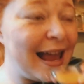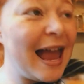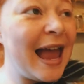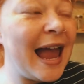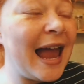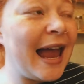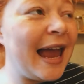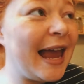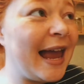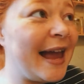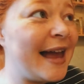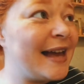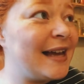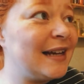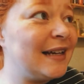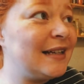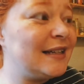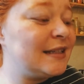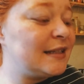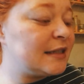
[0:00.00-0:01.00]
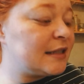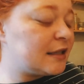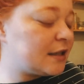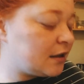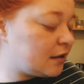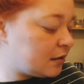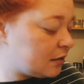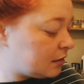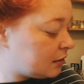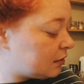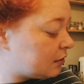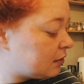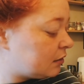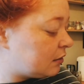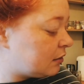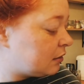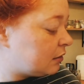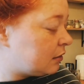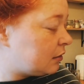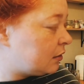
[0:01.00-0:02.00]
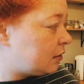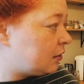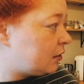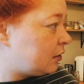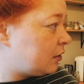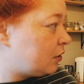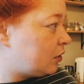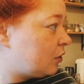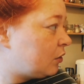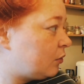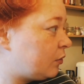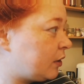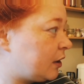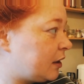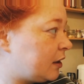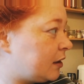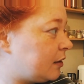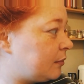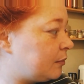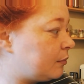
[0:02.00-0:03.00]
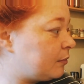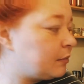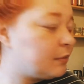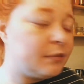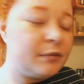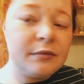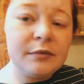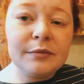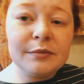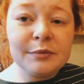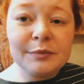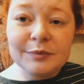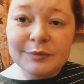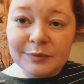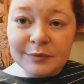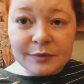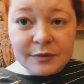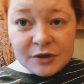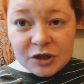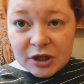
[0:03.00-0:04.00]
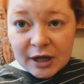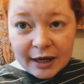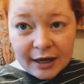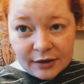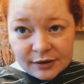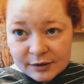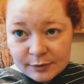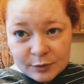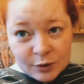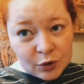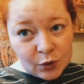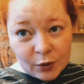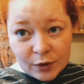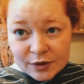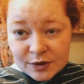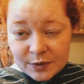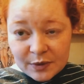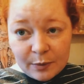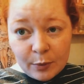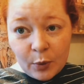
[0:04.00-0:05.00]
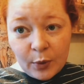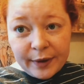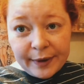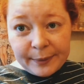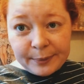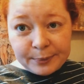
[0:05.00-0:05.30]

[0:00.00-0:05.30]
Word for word: and we're gonna check out some swords with the boy.